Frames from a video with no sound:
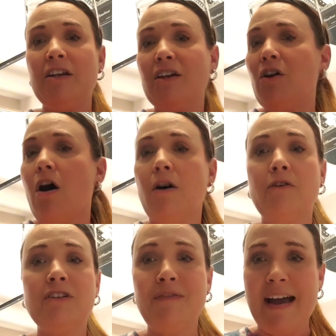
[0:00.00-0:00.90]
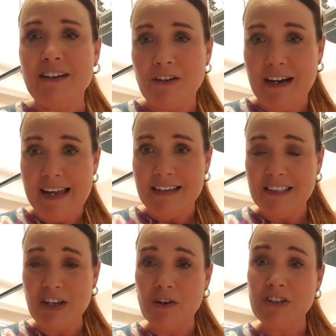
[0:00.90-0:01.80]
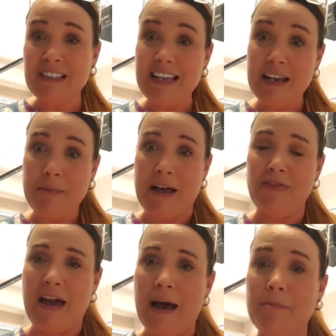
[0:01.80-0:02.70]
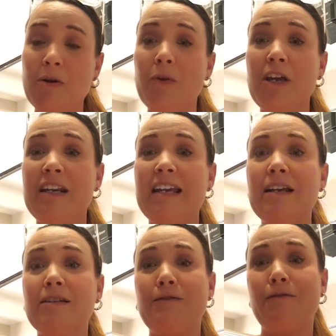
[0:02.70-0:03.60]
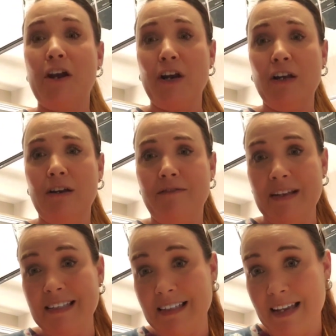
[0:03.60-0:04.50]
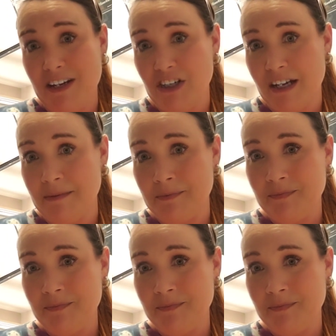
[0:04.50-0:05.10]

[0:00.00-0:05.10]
all those factor in. So just think about that. But what you need is very good ventilation.